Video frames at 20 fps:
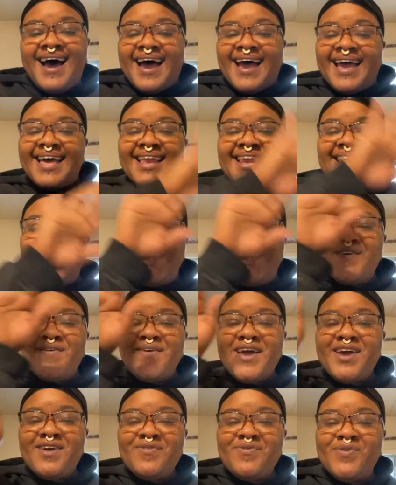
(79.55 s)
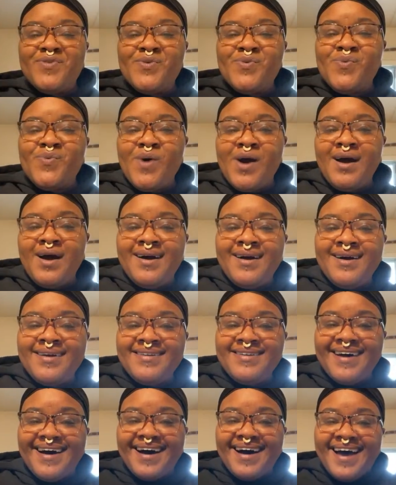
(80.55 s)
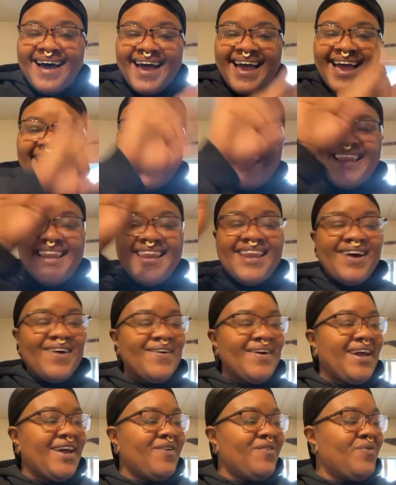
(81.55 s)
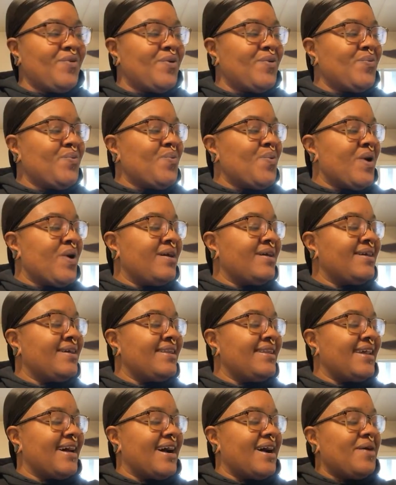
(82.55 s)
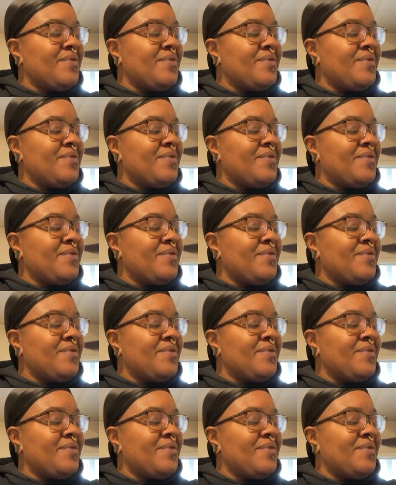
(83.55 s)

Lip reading: Hello, everyone. Hello, everyone.